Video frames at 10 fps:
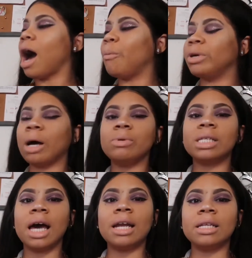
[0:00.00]
when I was
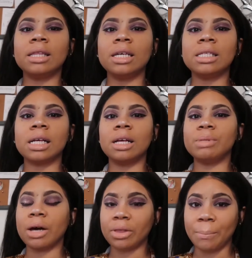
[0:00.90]
cutting these
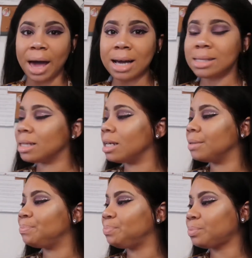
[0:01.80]
clips out the
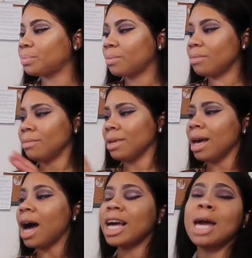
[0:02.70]
magazine,
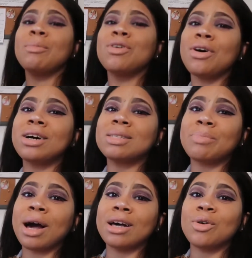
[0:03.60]
I came across
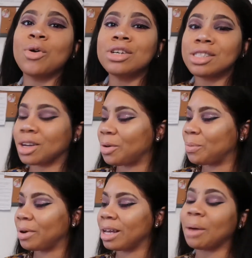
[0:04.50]
my
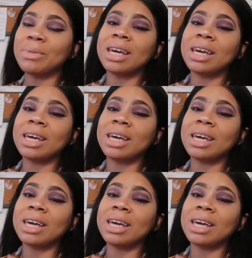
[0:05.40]
horoscope and I'm a